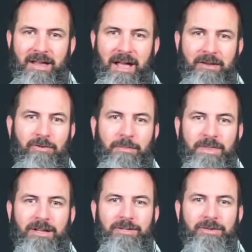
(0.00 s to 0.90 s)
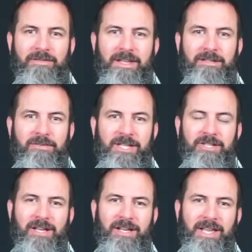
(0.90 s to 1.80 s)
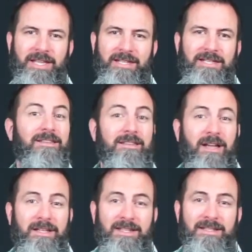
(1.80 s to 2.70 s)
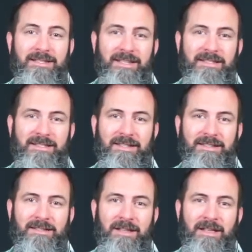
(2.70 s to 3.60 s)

I grew up in the country of Indonesia, and in the 1960s,